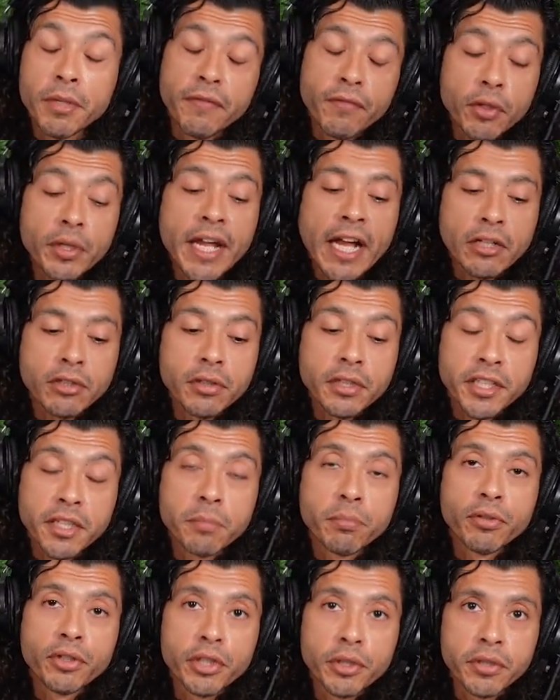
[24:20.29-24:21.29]
if you
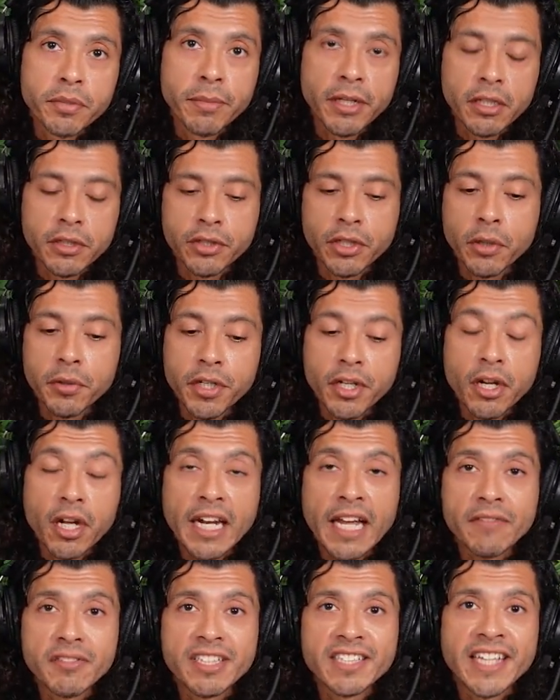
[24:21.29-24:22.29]
naturally can produce
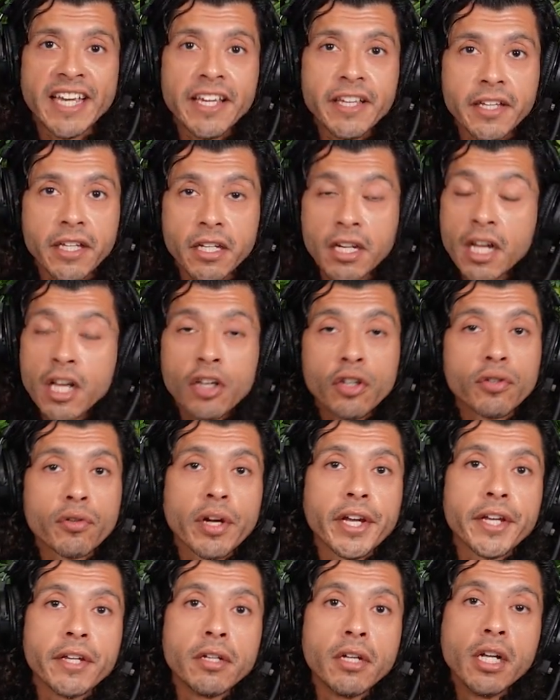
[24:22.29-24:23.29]
melatonin and not have to take it,
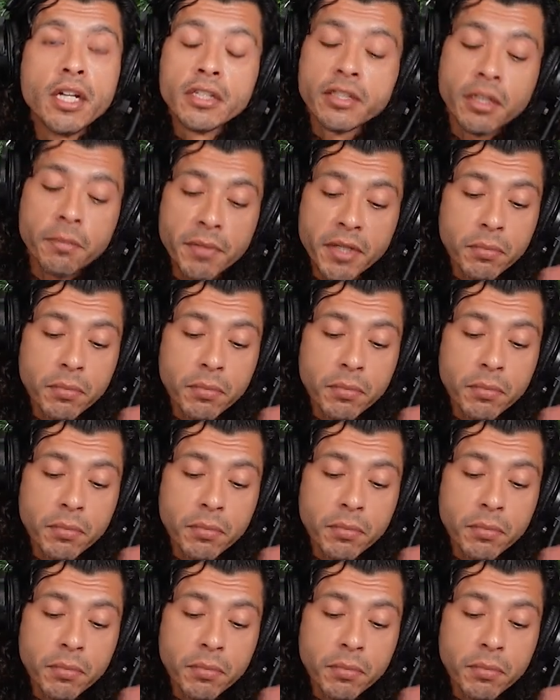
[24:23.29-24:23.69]
great.